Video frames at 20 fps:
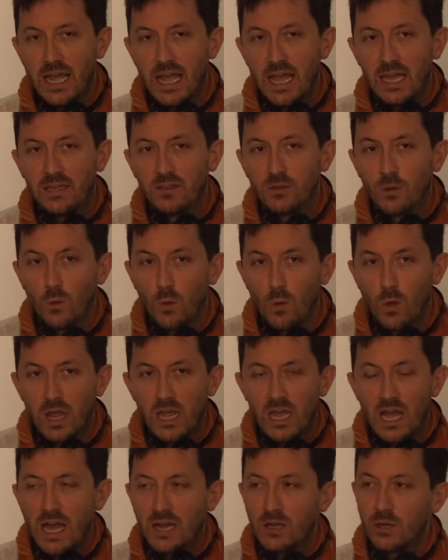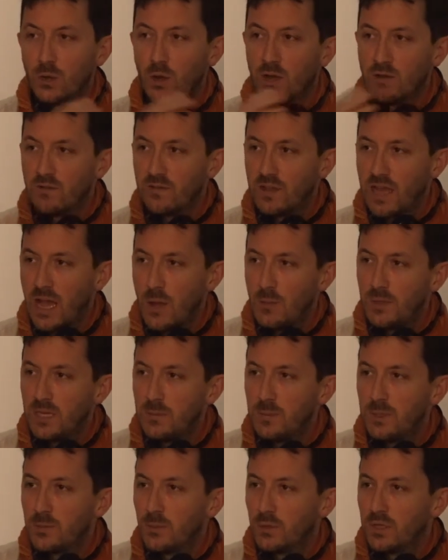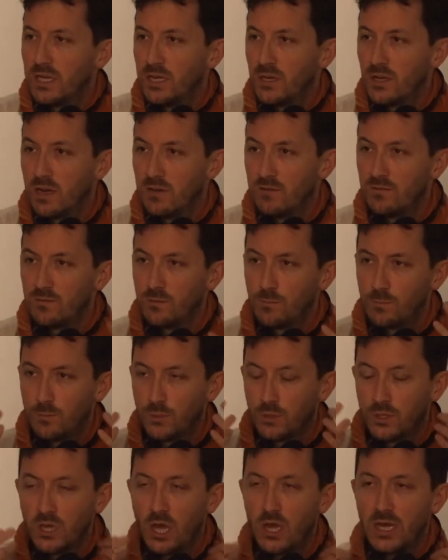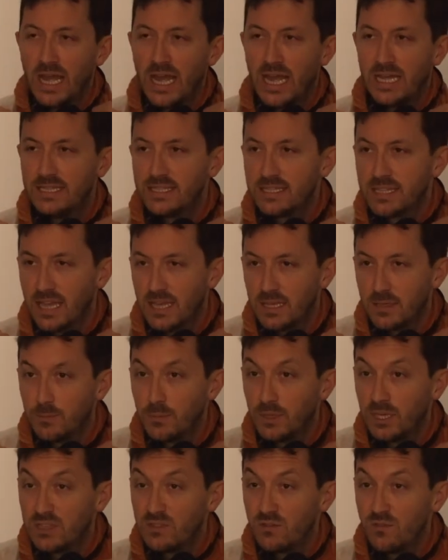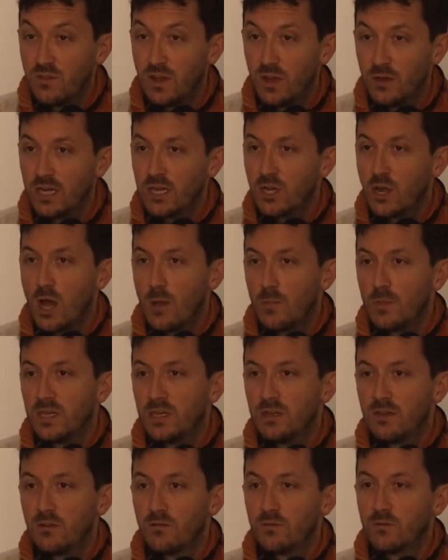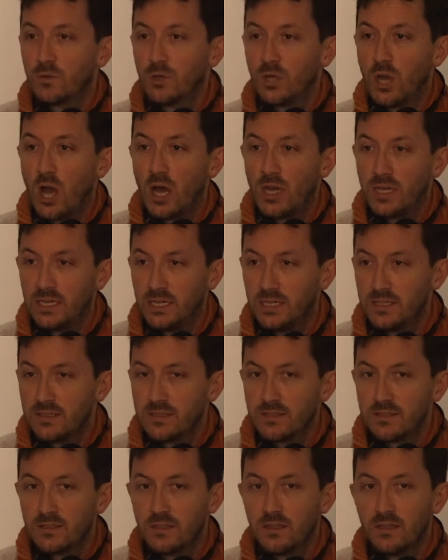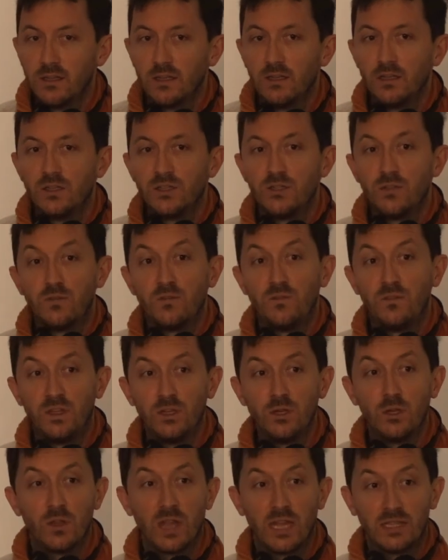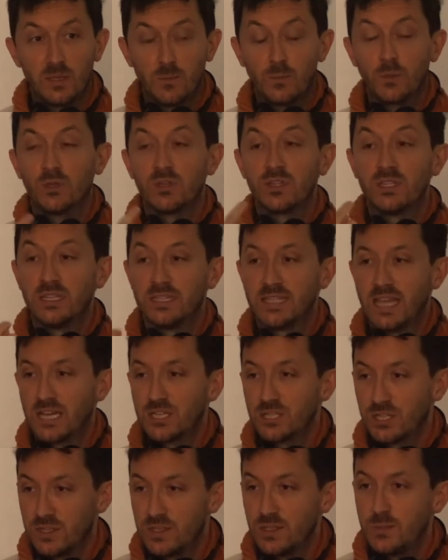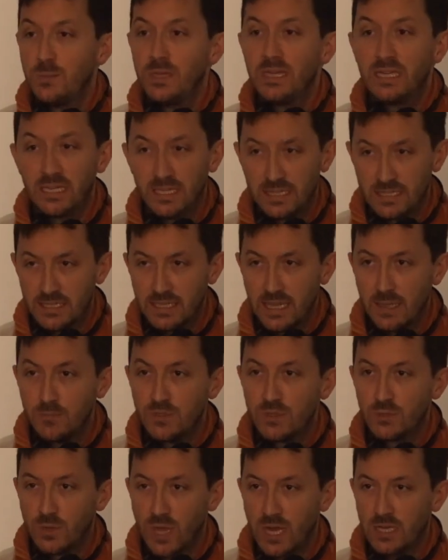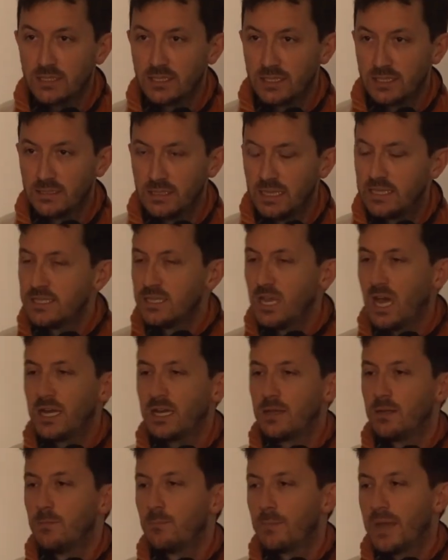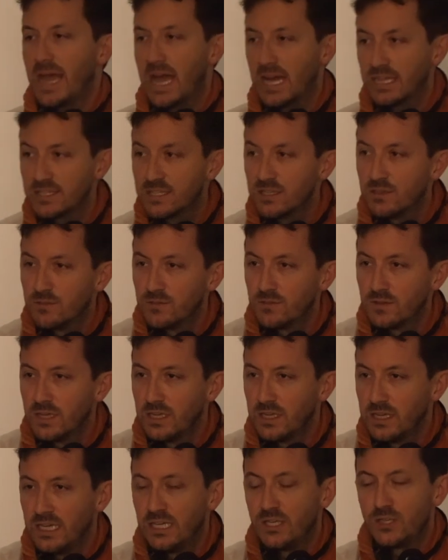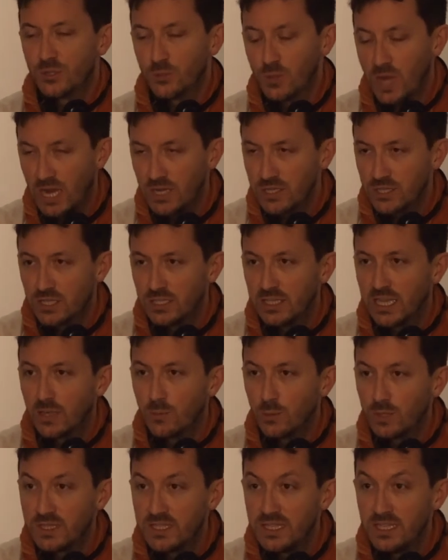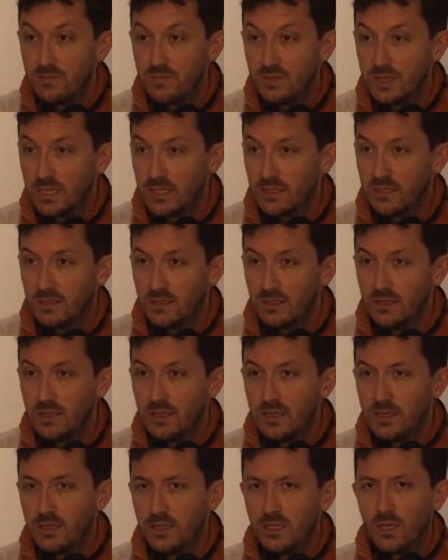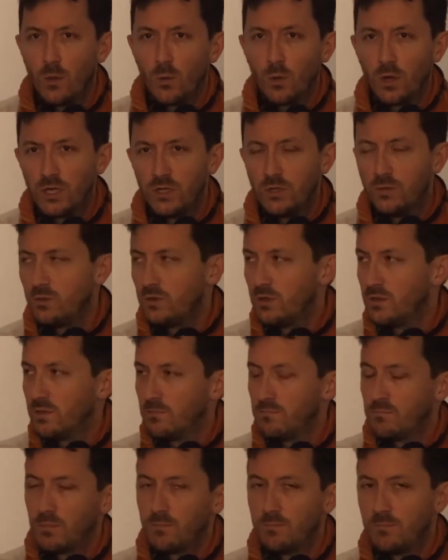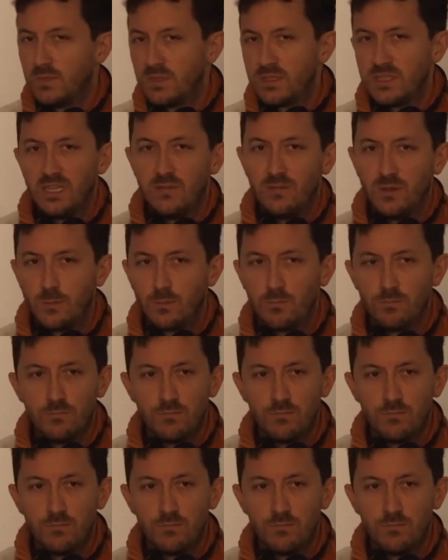And I don't know how many people here have put on a headset, but it's very common for an audience to feel that the person is actually speaking to them directly. It's not a passive interaction like with TV, you know, where the TV